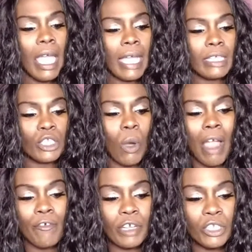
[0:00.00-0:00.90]
And so
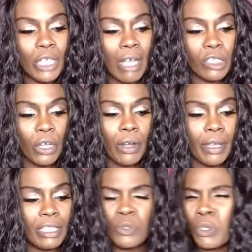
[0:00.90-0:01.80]
I reached out to her,
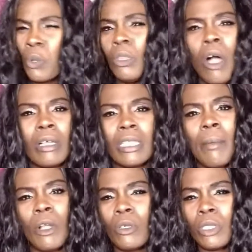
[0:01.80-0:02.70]
and this was a long
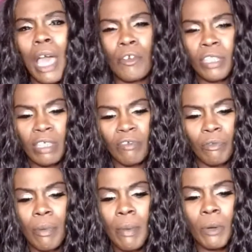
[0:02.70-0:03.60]
time ago, so I don't even
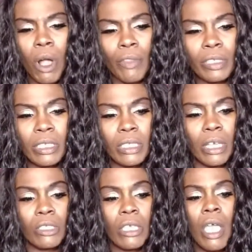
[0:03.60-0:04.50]
remember all the
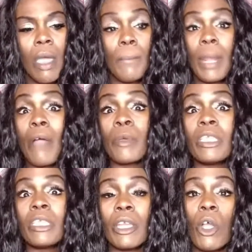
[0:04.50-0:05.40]
details. But I
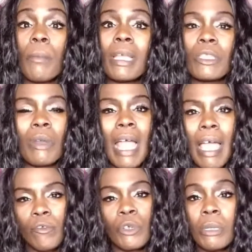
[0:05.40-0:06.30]
reached out to her because when I
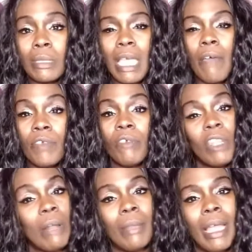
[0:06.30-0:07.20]
have dreams that
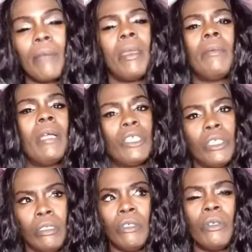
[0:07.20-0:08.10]
vivid, I'm like, maybe I
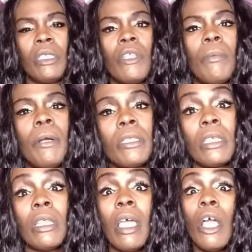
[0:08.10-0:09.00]
should, tell the
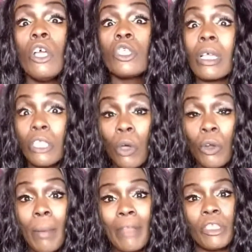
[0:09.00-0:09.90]
person. So I told
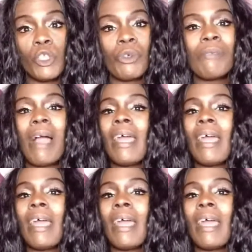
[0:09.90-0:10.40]
her about the dream.